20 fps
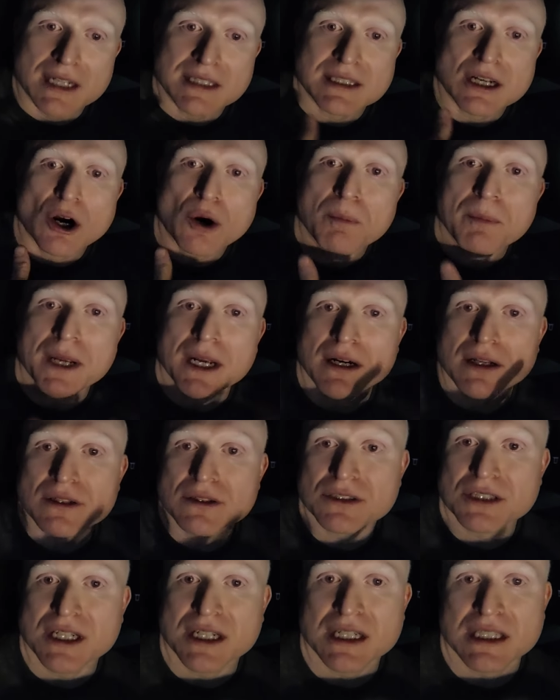helping
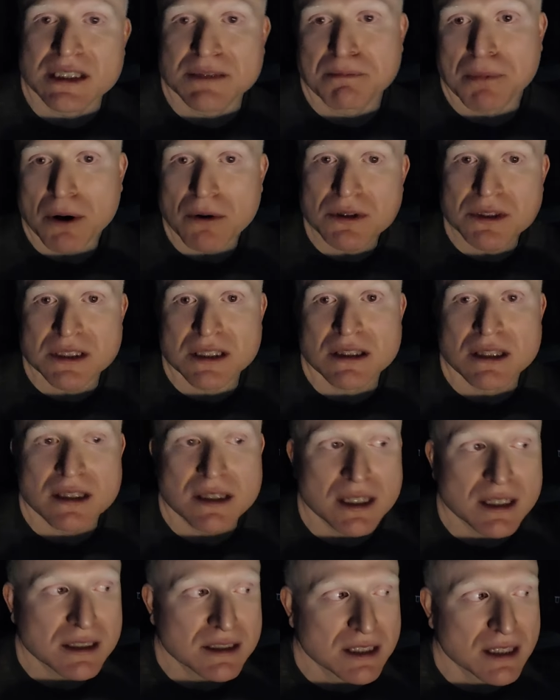others get exposed to the
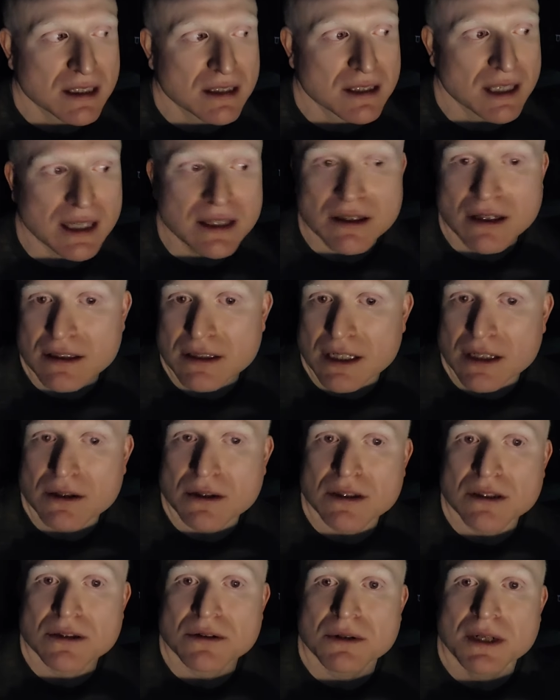things that they thought they
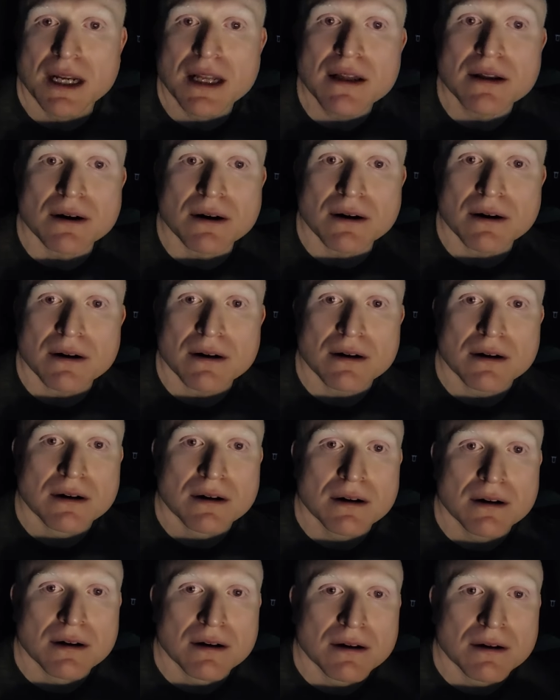couldn't do either.
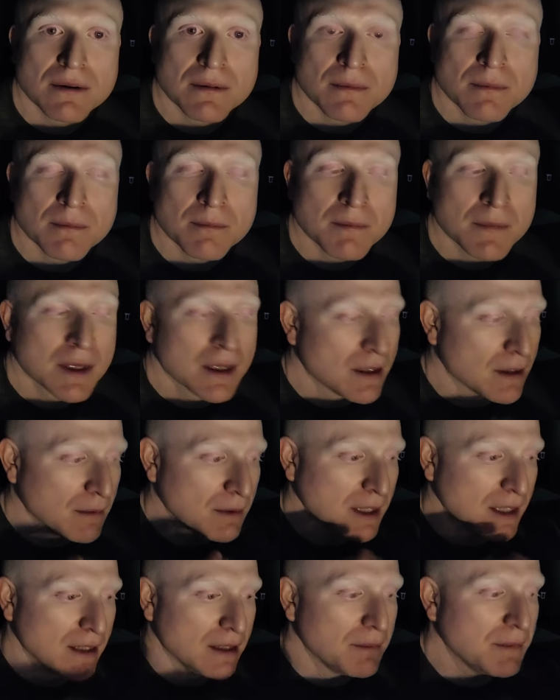
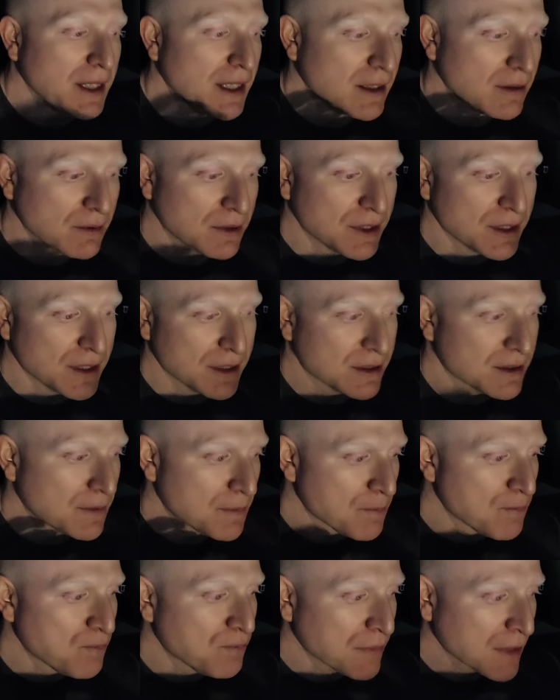Let me end with this.
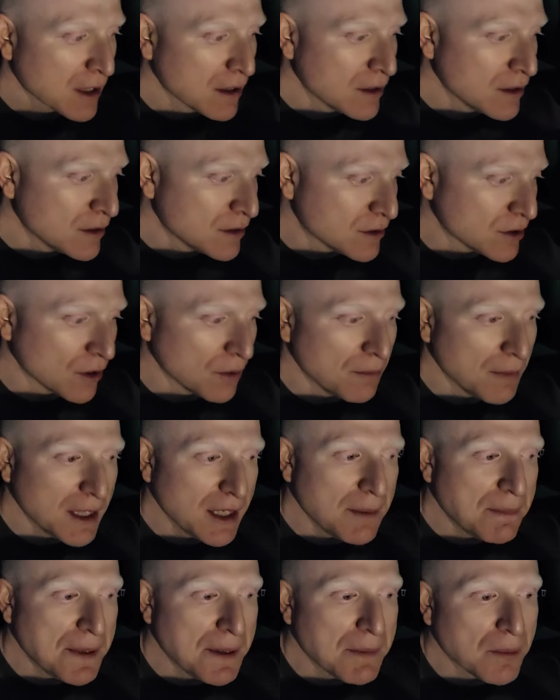So
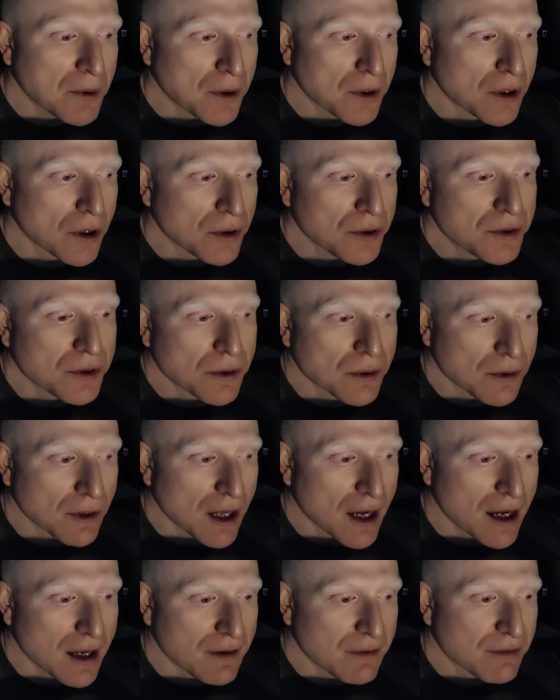many people go through
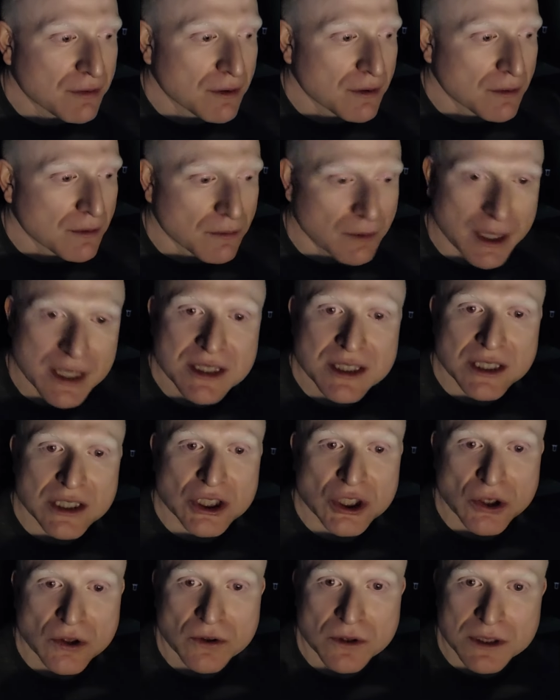life raising
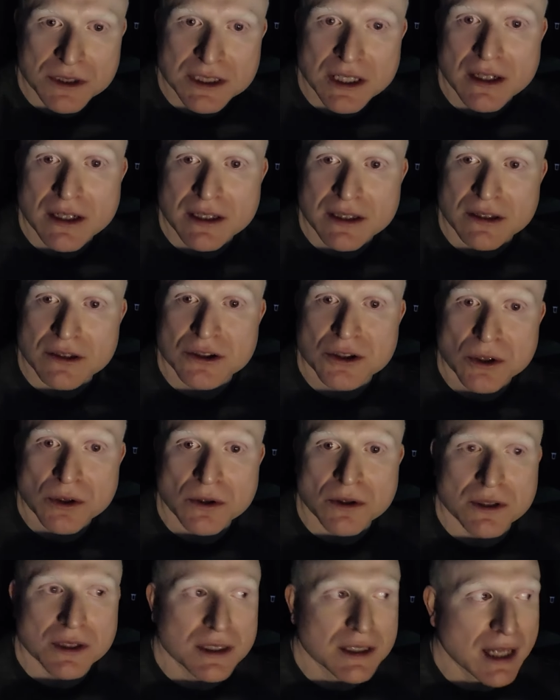children, telling their
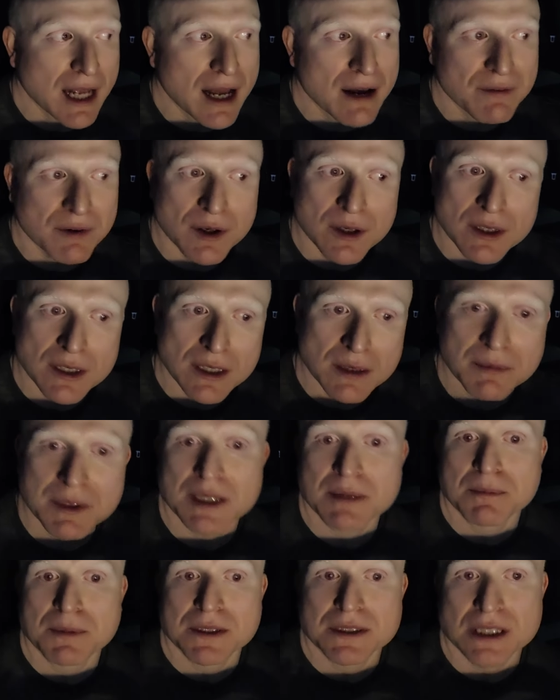children that they have
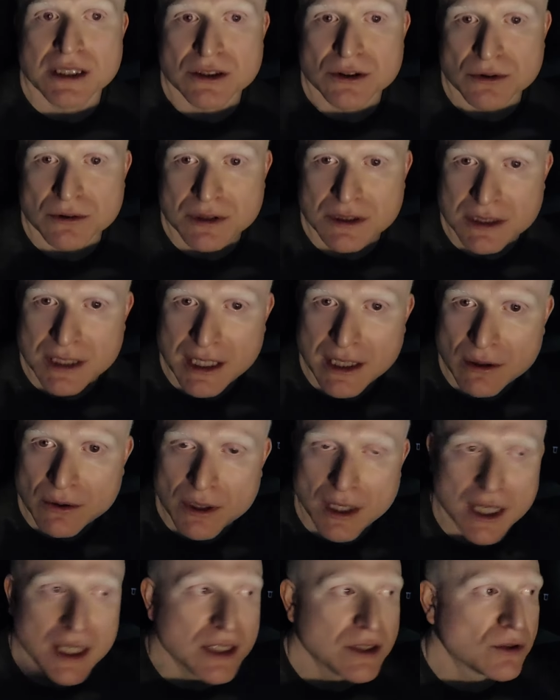unlimited potential, that they can go
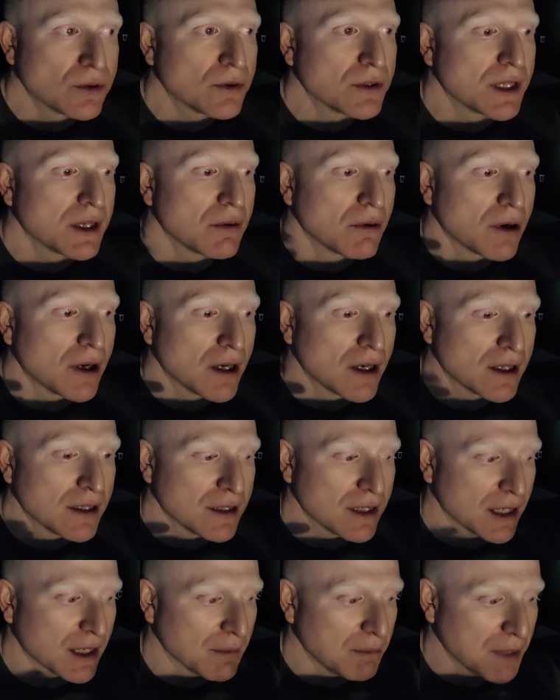to any school they want,
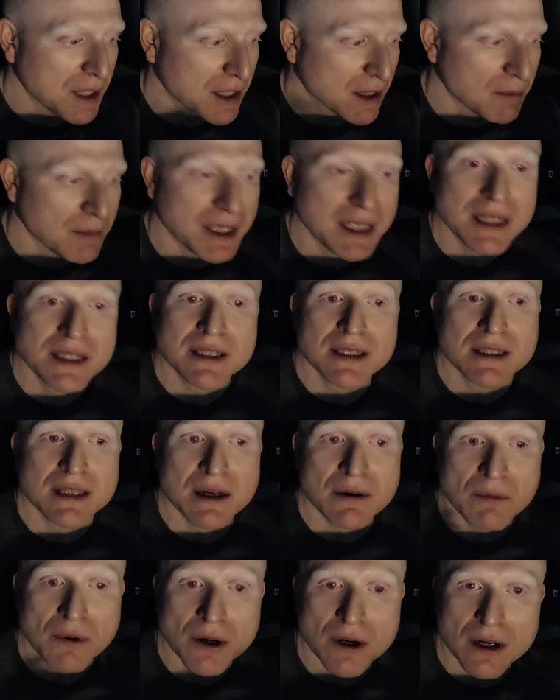they can become anything
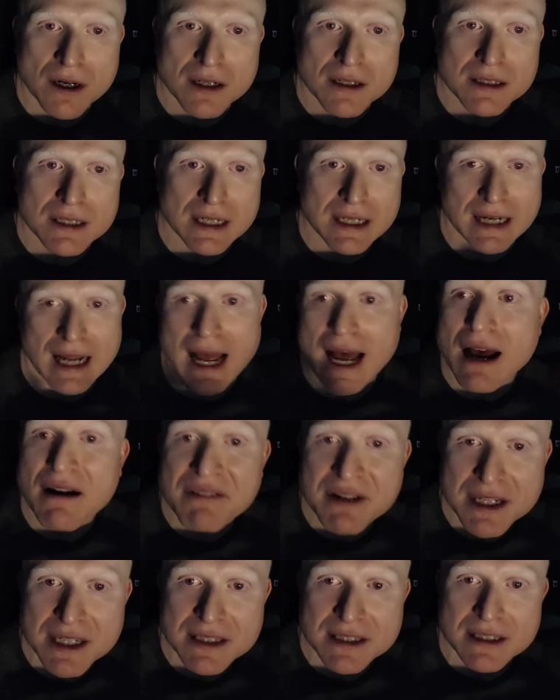they want, they can
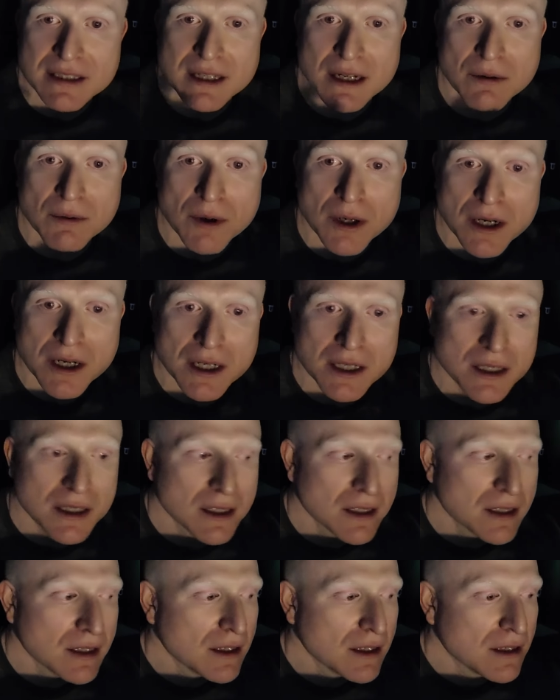have anything they want,
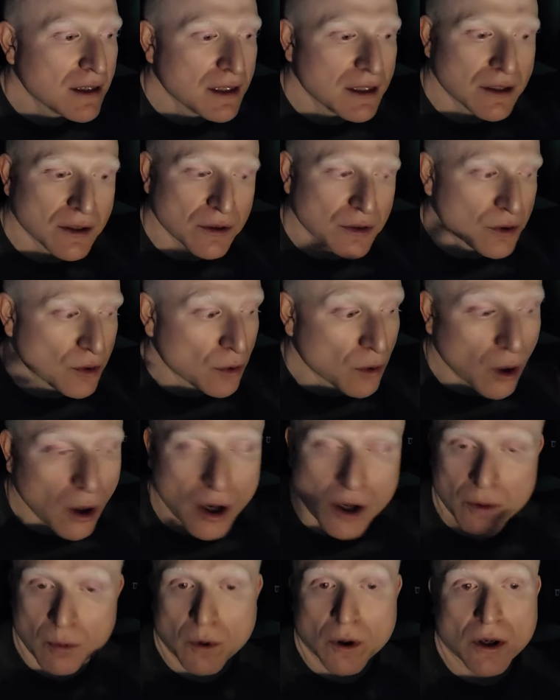you know, through
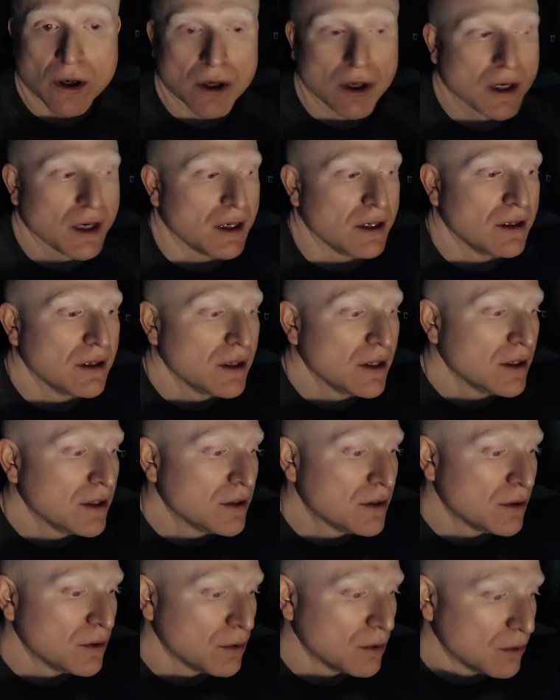hard work and
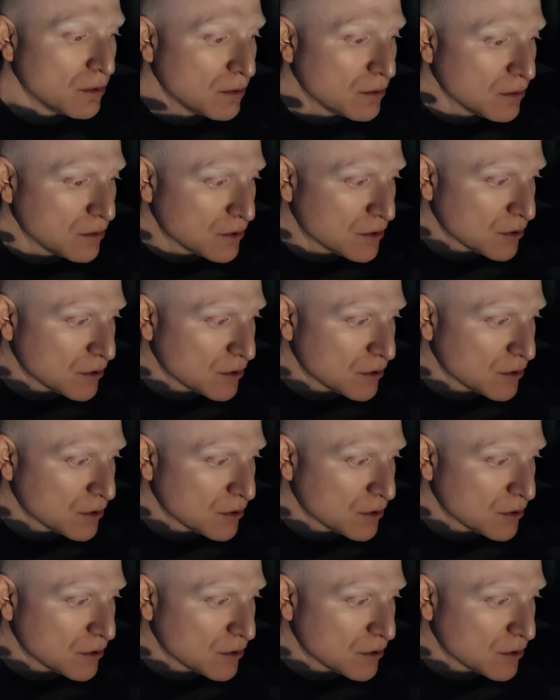through